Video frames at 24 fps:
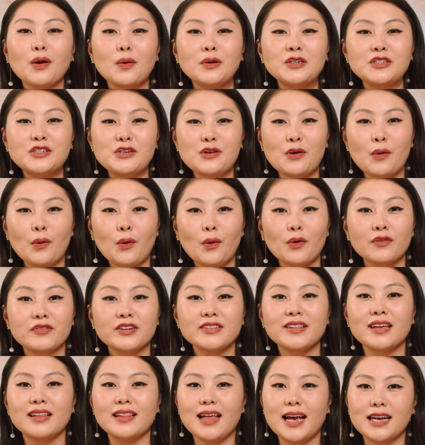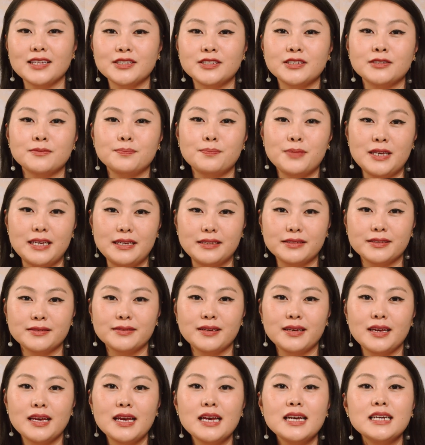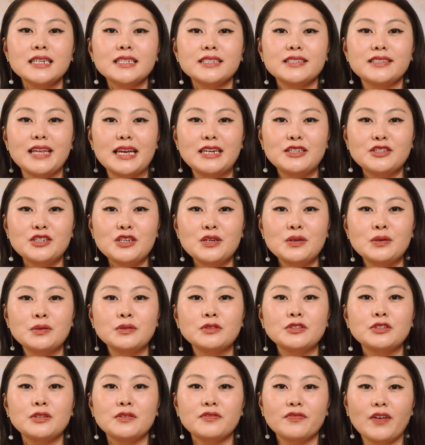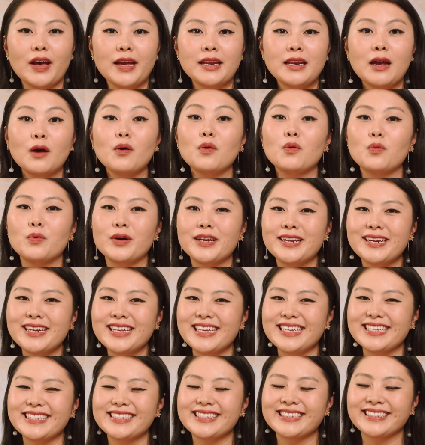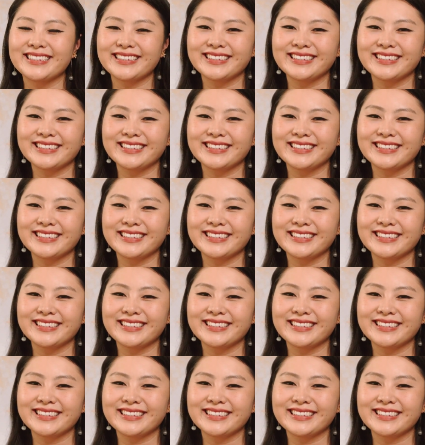going to go over the last piece. Stay tuned to find out what it is.